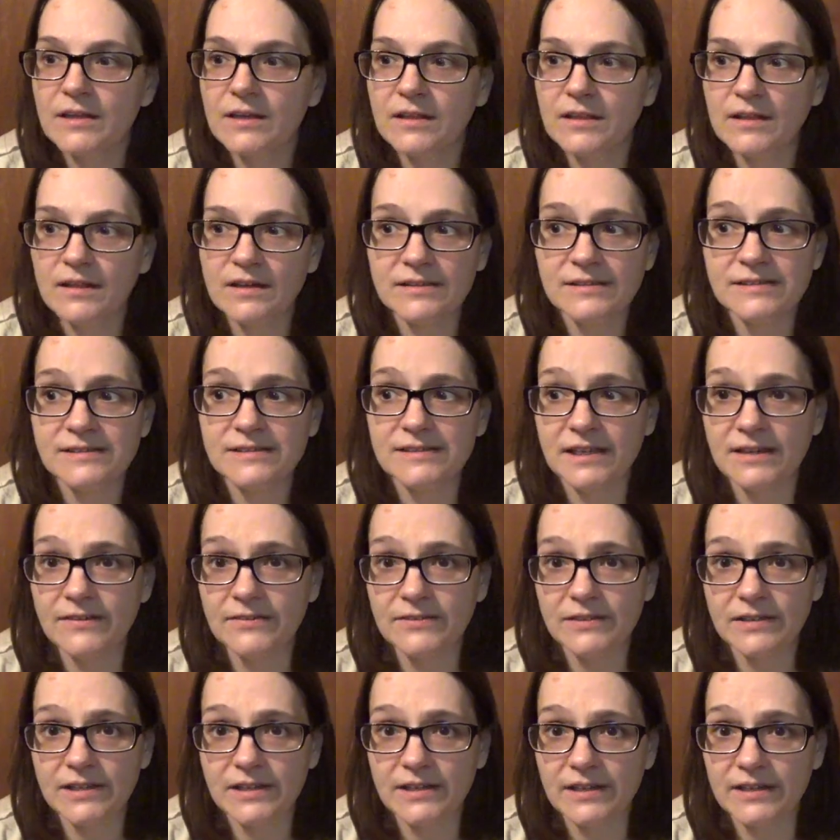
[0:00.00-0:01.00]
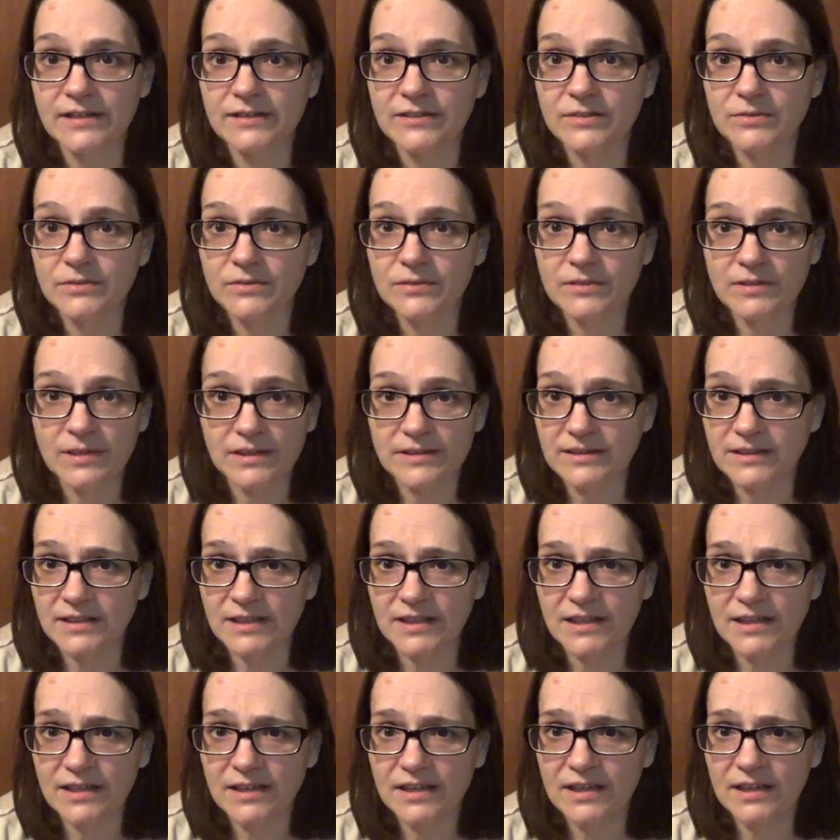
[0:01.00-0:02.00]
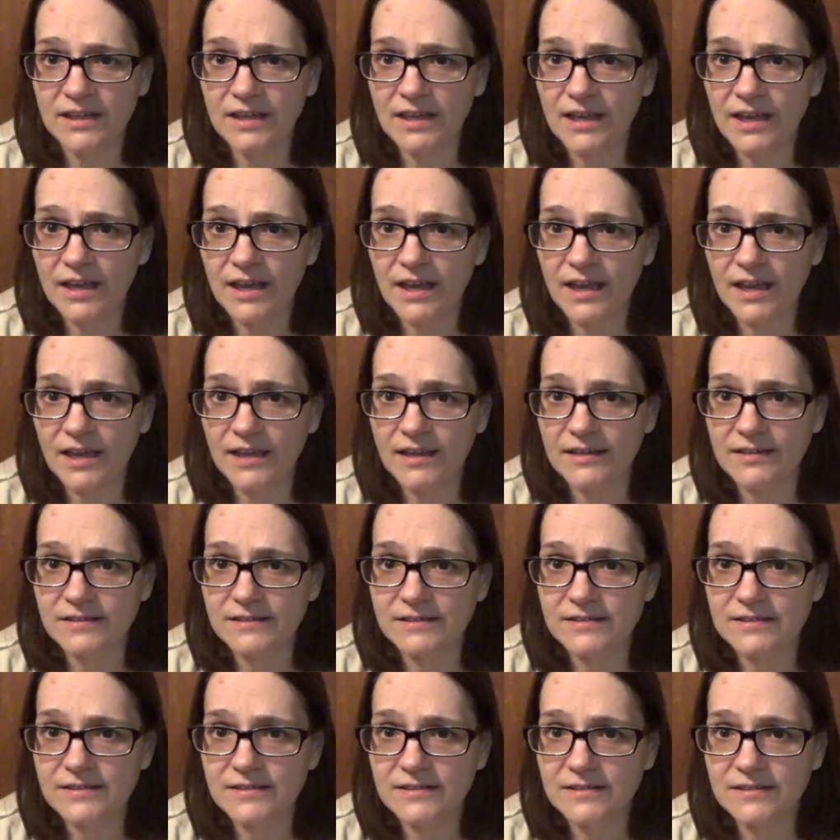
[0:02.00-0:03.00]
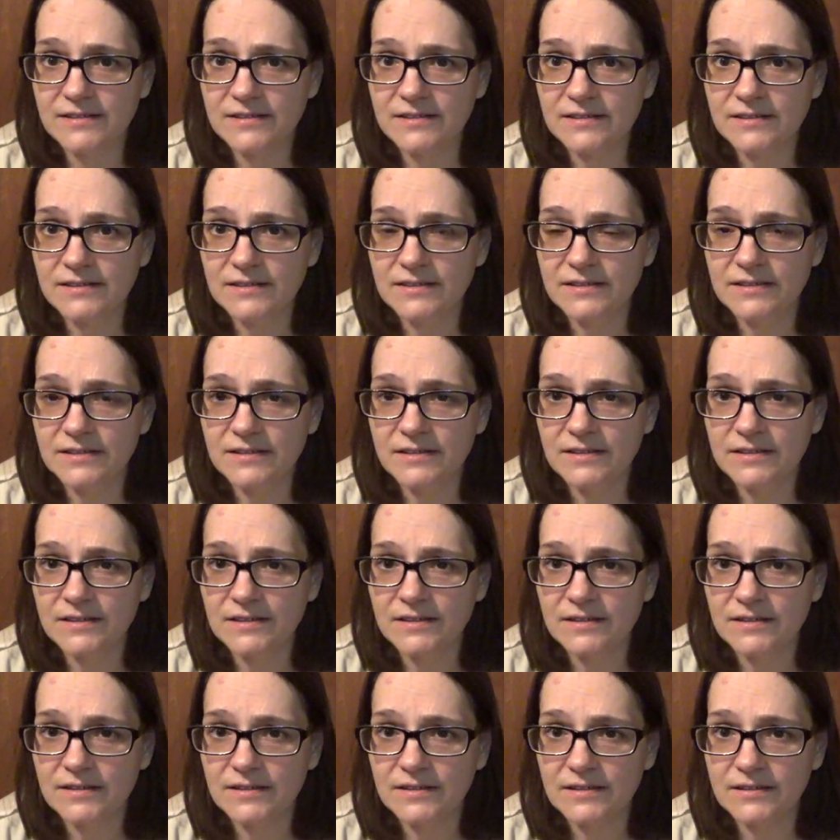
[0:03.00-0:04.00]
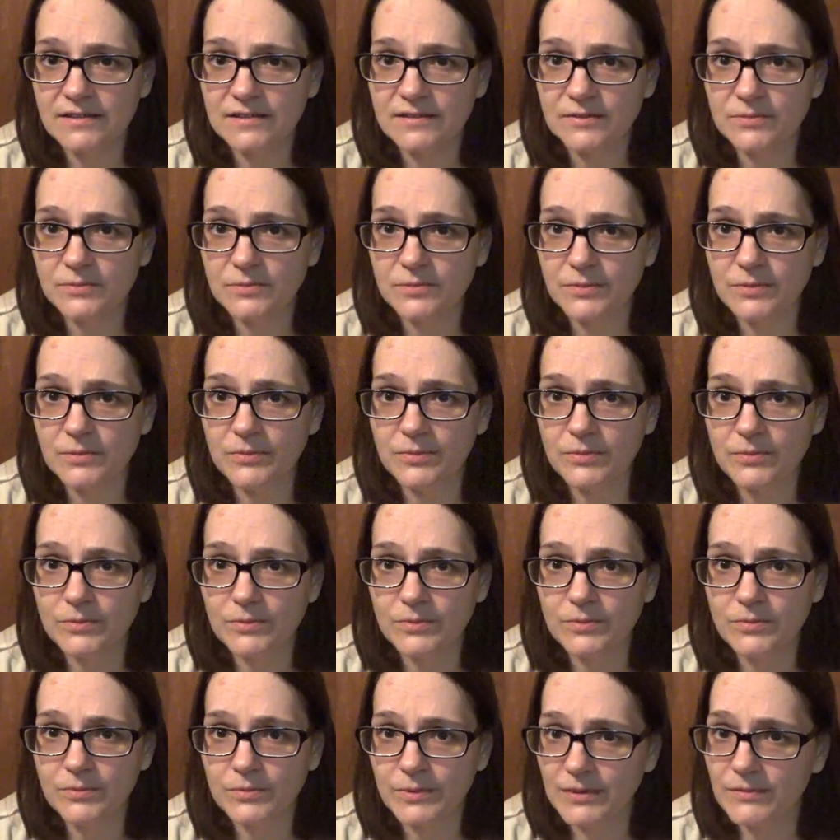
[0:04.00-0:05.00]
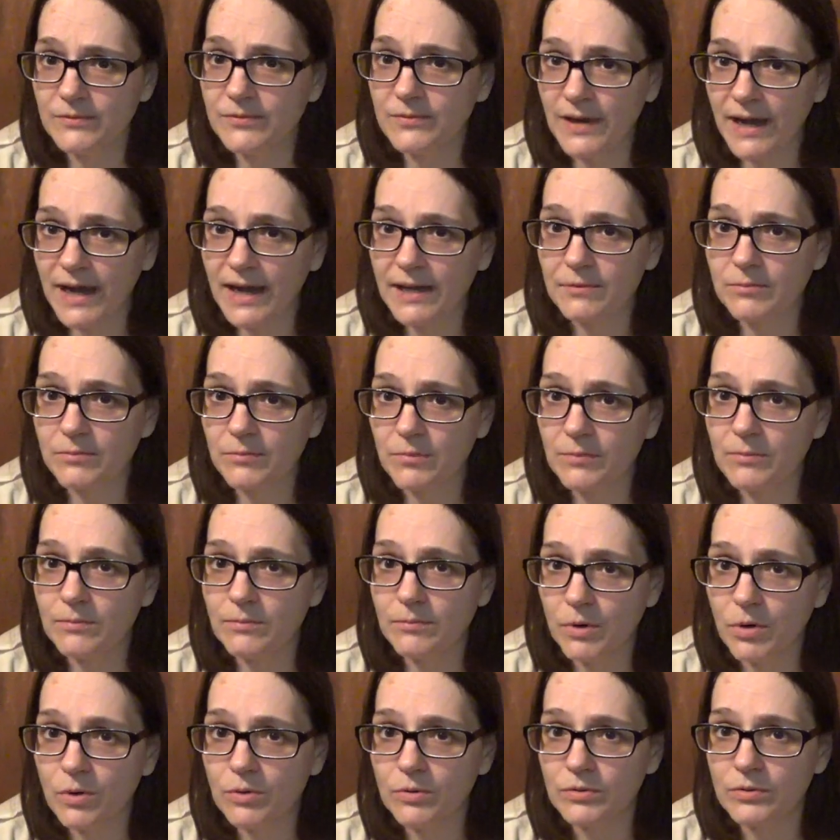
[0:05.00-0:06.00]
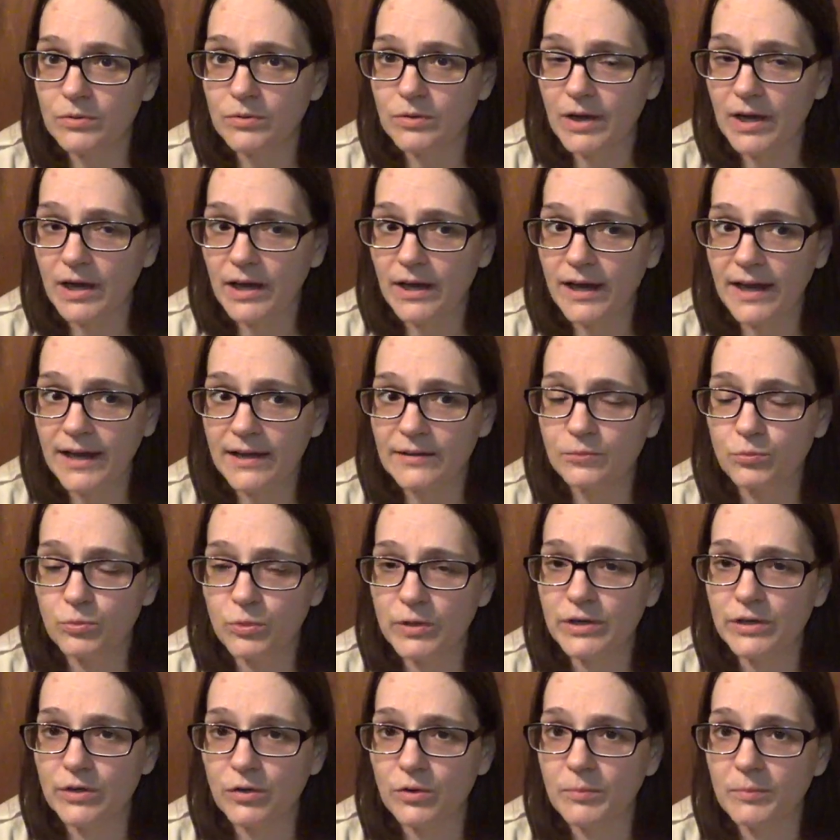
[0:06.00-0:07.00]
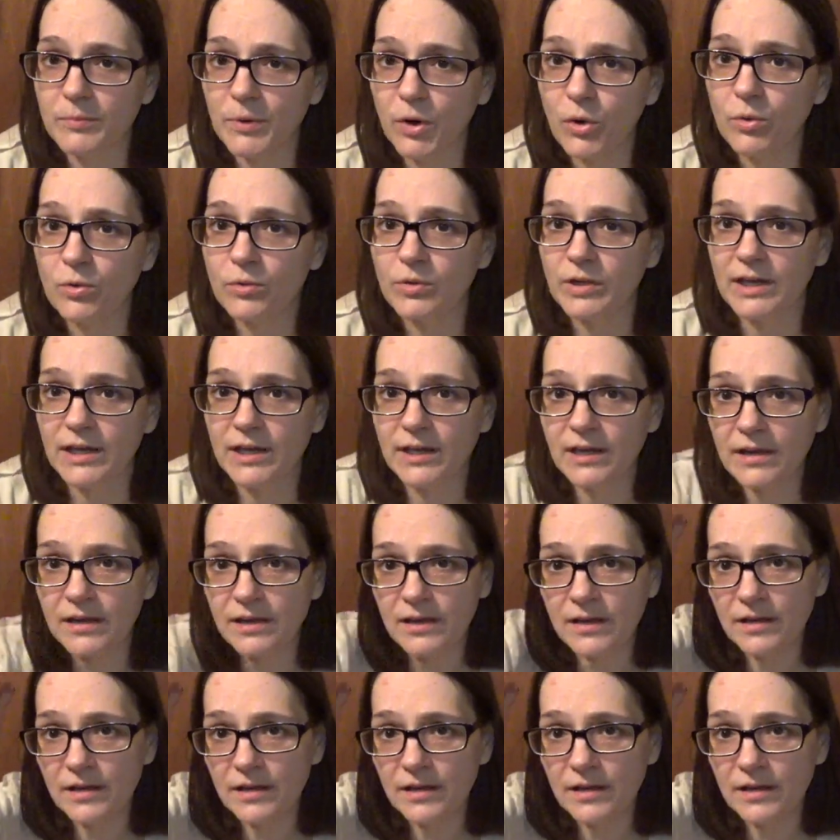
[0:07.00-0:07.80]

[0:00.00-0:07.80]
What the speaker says: That is definitely not the case. 'Cause we've had wood go moldy